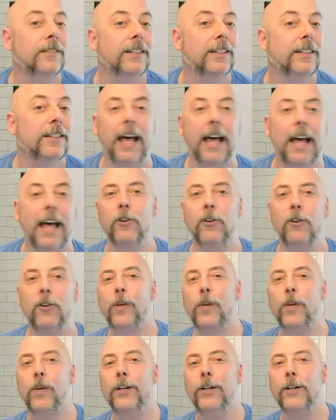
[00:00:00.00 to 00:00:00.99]
That looks
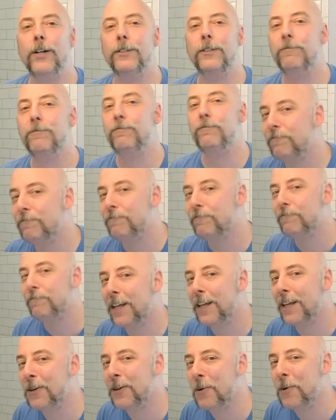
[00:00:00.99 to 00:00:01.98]
weird. I don't
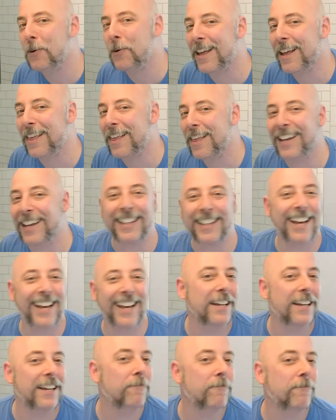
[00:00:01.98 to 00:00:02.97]
know what I think of
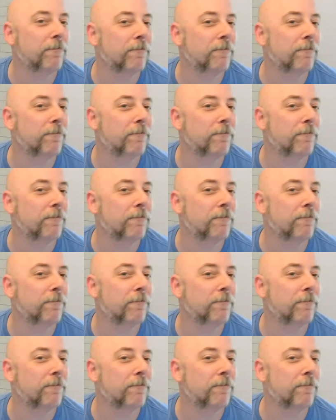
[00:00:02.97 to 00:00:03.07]
that.